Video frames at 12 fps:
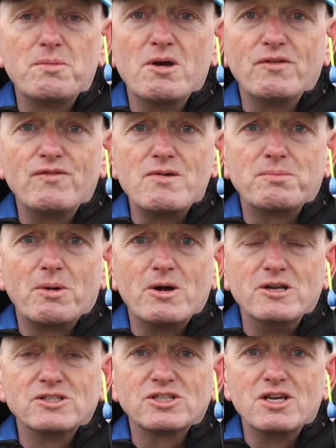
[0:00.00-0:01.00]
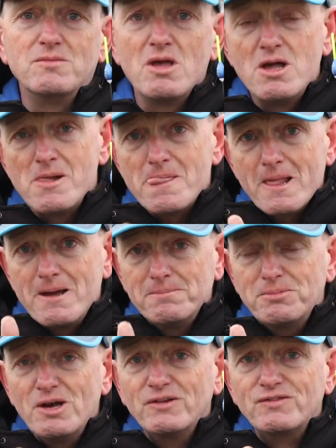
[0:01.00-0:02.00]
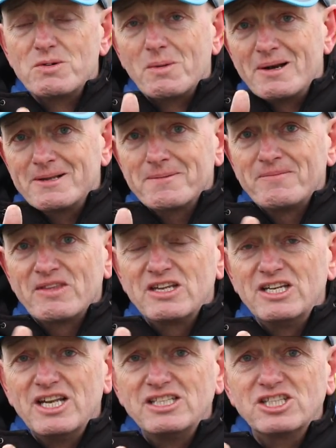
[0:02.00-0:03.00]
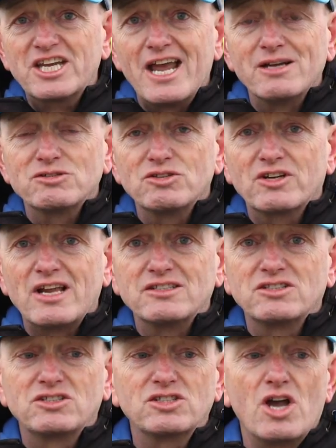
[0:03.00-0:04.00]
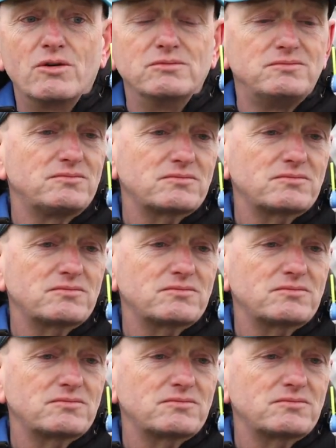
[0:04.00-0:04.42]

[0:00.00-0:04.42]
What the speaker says: perfect buoyancy and perfect when you need to counter against the tow.